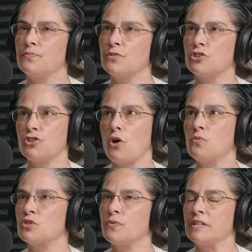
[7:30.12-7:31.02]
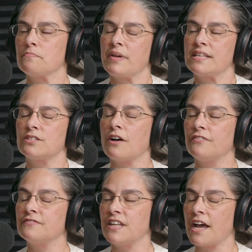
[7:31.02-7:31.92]
the show was written based off
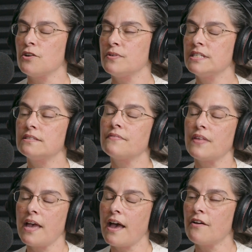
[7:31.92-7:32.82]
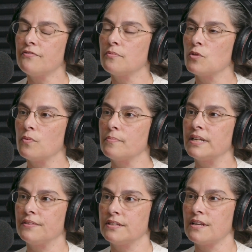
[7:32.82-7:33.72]
of diaries that they have from the
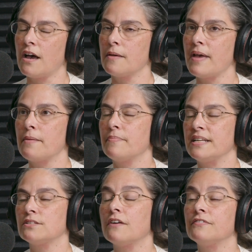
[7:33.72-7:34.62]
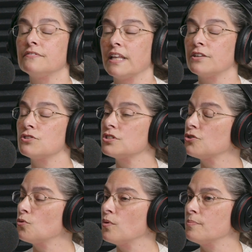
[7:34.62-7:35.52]
women at the time and based off of letters
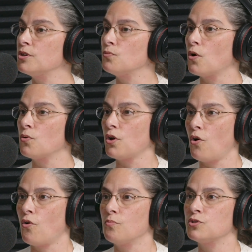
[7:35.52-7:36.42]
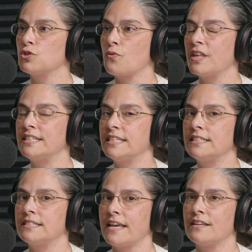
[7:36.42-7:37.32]
that the women wrote home. So they
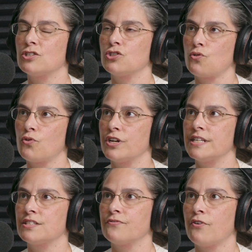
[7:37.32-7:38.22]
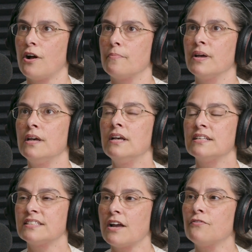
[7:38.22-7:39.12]
did take stories from
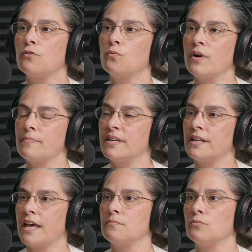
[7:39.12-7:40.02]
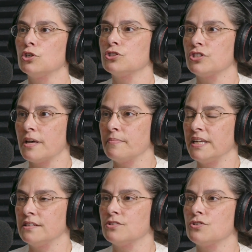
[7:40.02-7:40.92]
several women and merge them
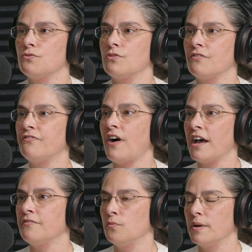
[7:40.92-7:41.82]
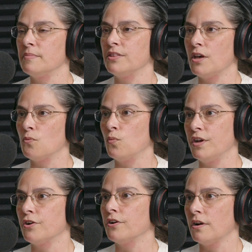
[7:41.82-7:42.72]
into the 5 women that
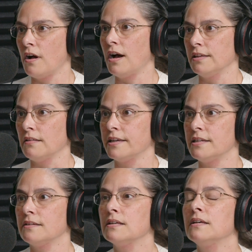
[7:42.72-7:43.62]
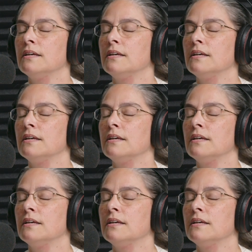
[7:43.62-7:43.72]
we're highlighting.